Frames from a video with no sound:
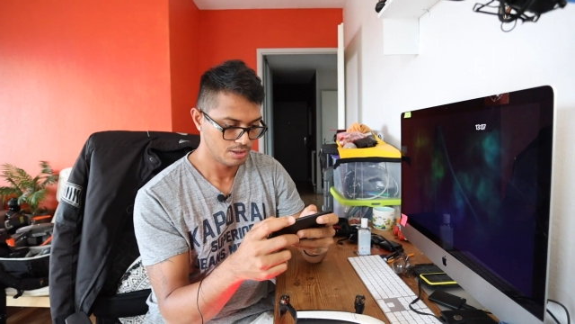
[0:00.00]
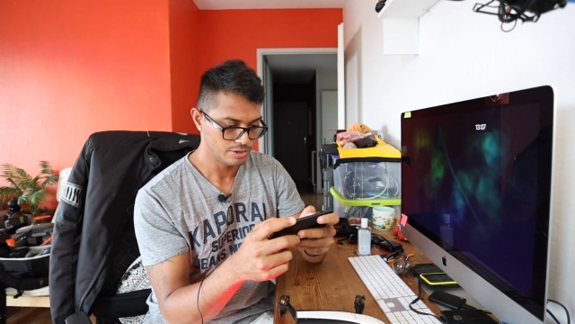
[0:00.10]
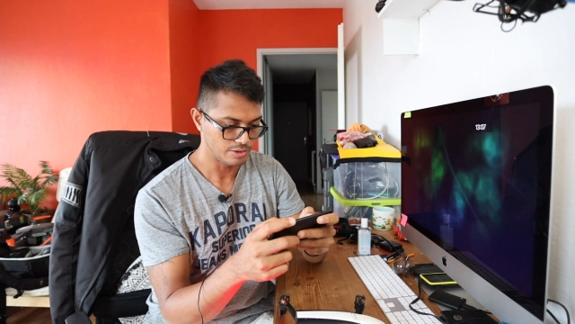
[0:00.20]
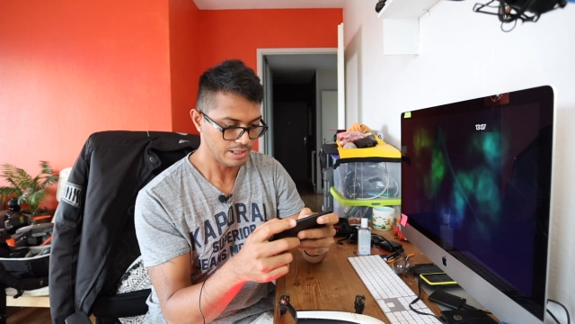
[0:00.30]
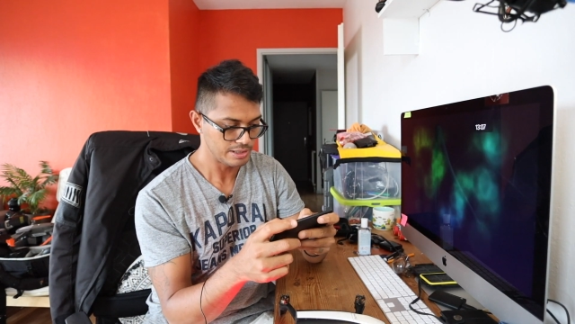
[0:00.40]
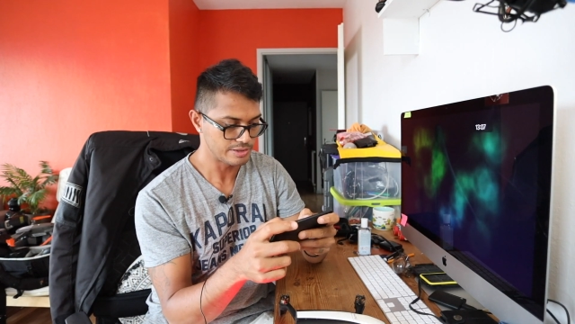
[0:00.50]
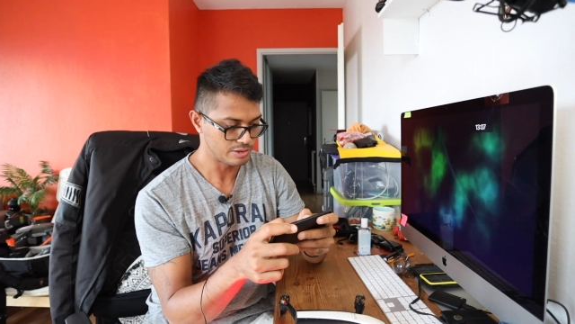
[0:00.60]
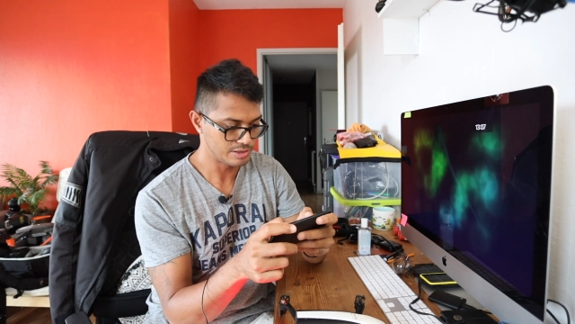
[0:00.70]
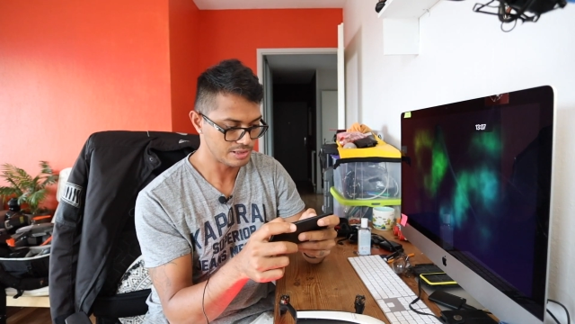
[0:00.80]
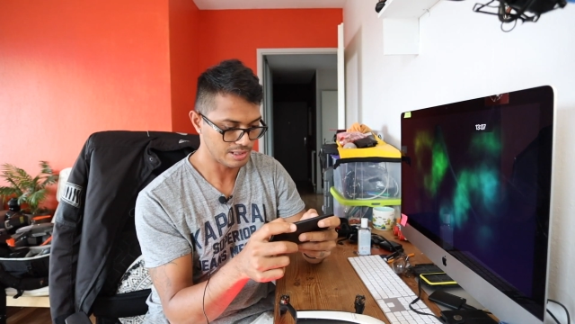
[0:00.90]
So that is a
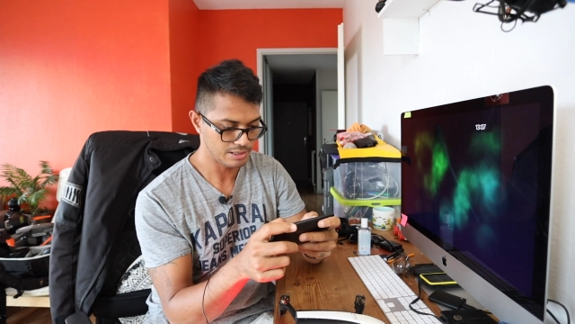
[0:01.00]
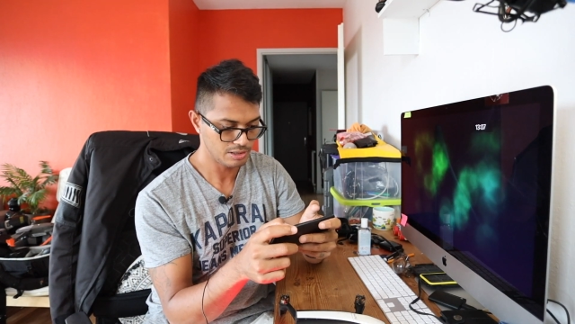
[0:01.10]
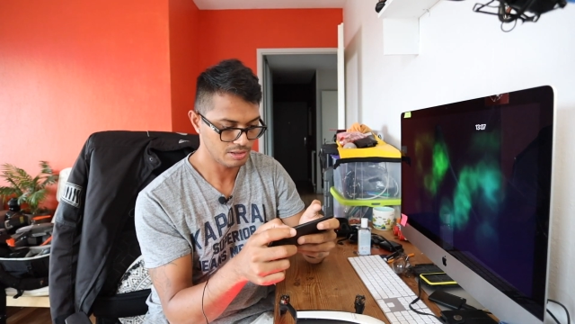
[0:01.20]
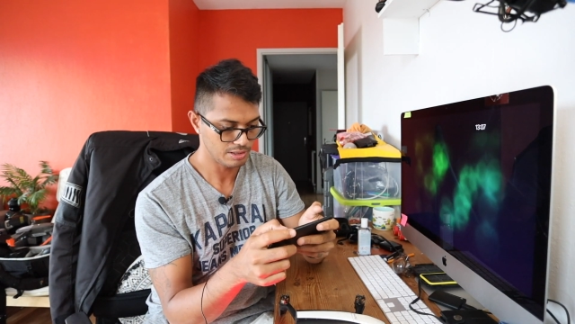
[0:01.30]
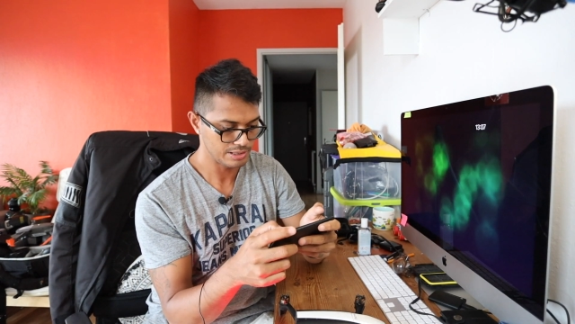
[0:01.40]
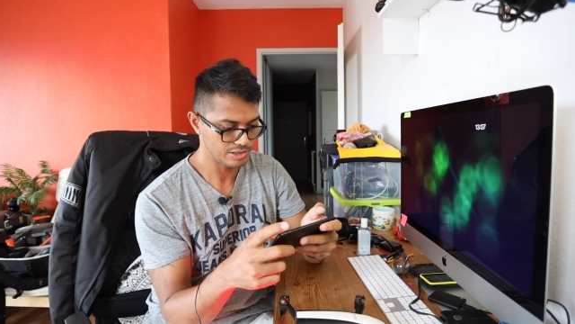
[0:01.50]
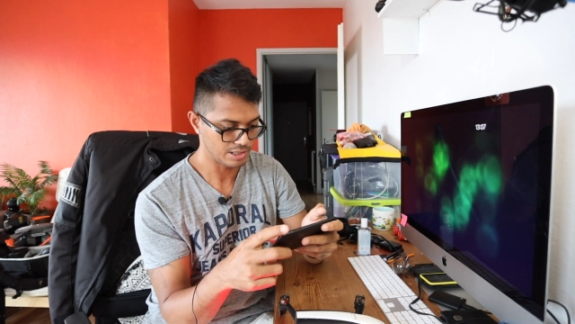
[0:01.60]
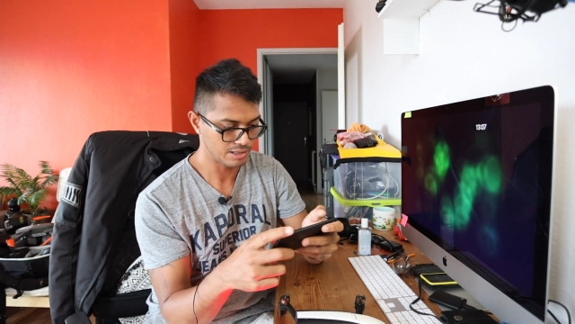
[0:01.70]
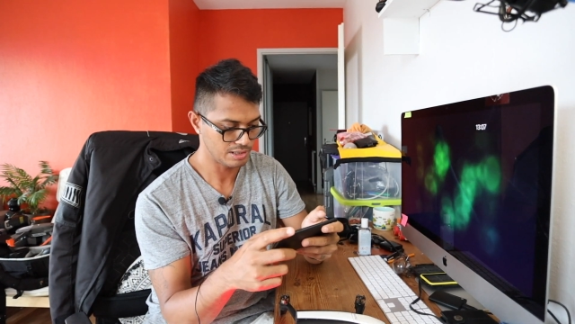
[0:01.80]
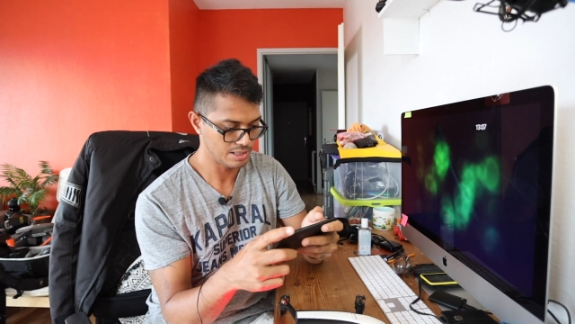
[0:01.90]
good sign. I
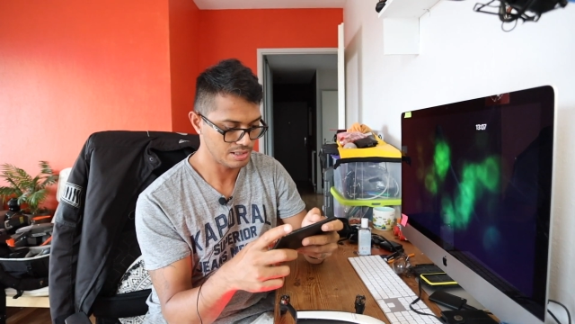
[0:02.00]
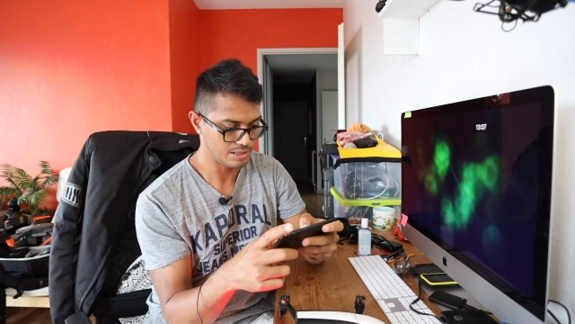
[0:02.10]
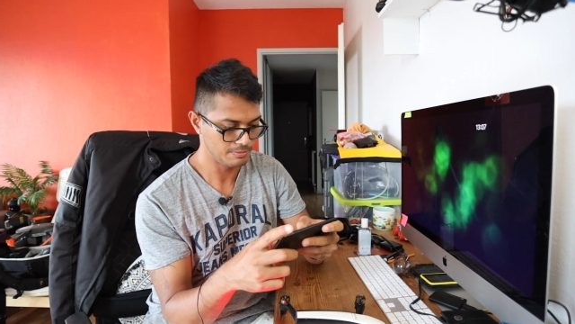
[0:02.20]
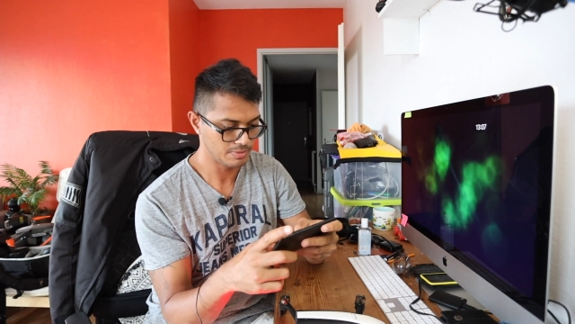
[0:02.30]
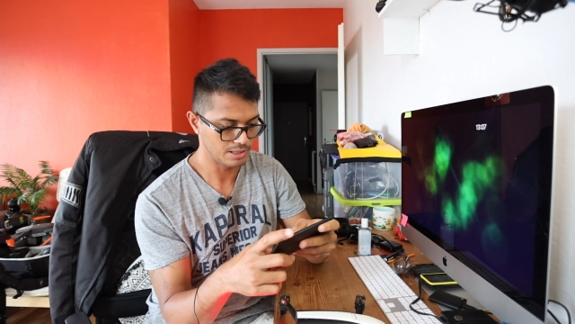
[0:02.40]
check the